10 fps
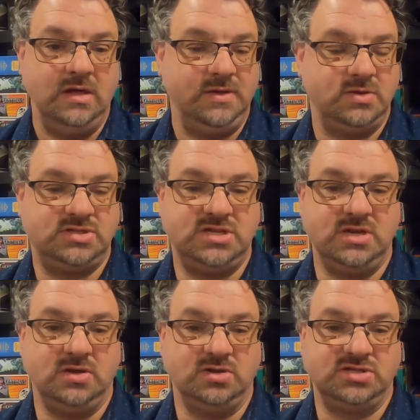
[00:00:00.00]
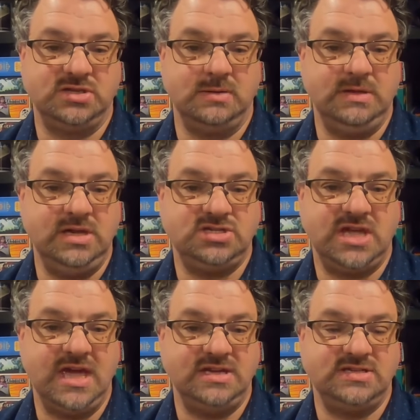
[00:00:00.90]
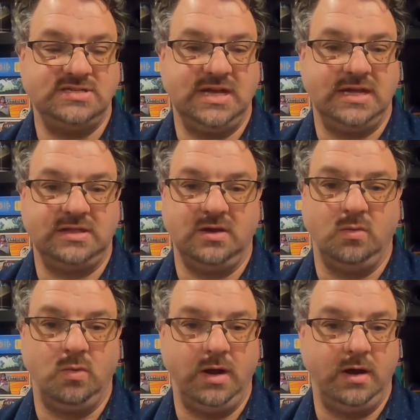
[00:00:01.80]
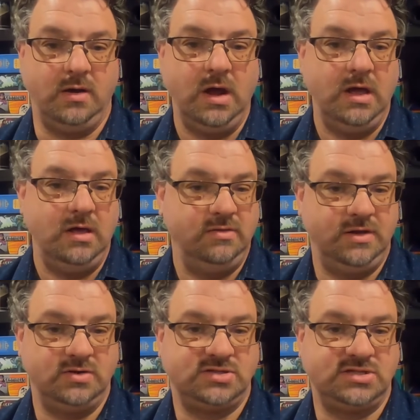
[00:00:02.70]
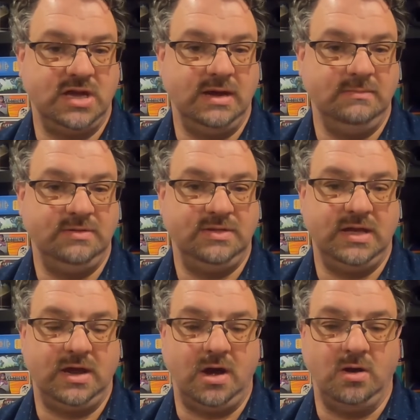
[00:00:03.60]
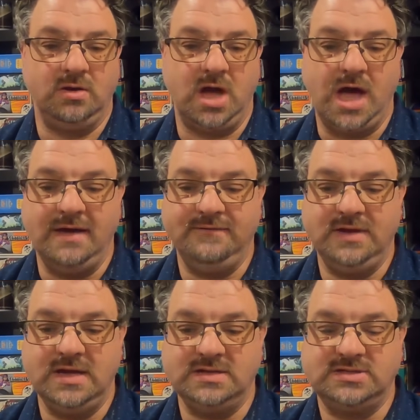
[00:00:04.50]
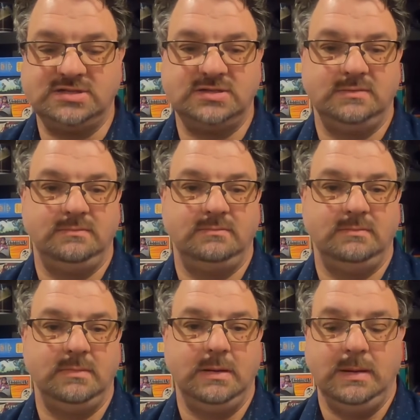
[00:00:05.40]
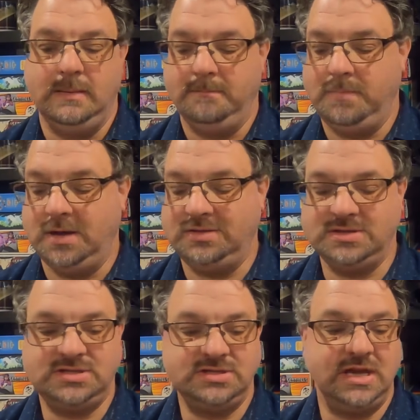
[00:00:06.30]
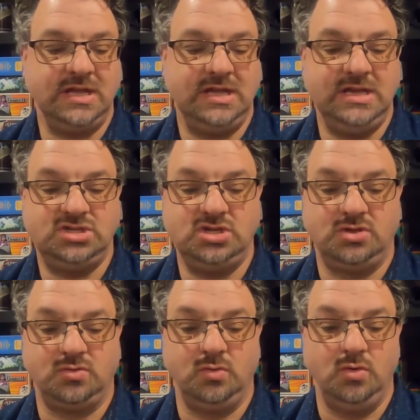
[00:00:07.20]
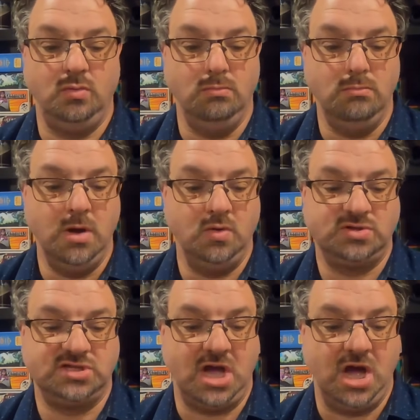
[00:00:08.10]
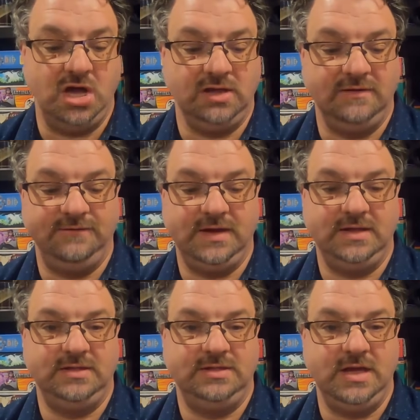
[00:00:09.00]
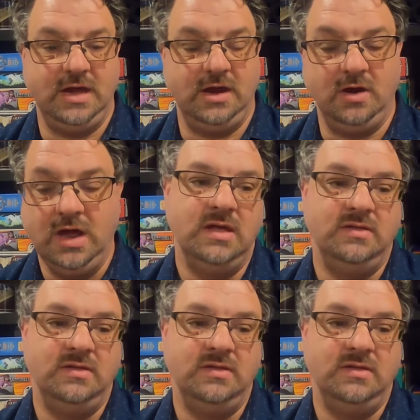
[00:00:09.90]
There's still some niche cases out there where there's some that aren't obvious, but this is going to get you through most all of it there.